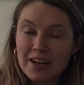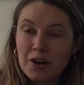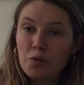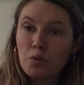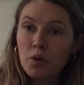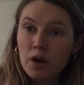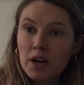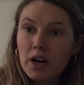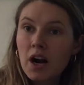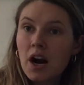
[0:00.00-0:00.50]

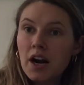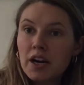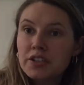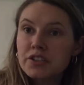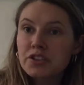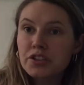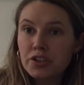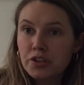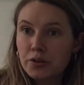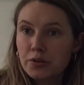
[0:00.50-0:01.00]
What are our
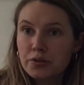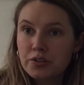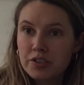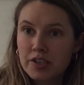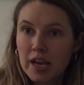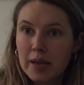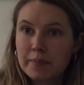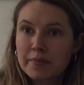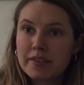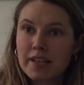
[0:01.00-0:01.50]
two
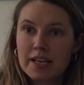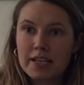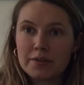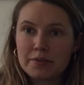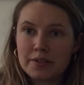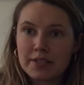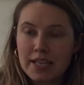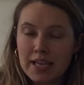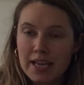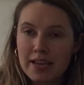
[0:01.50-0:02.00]
shapes that you
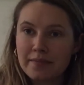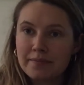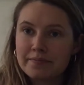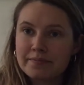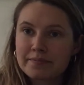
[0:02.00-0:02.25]
see?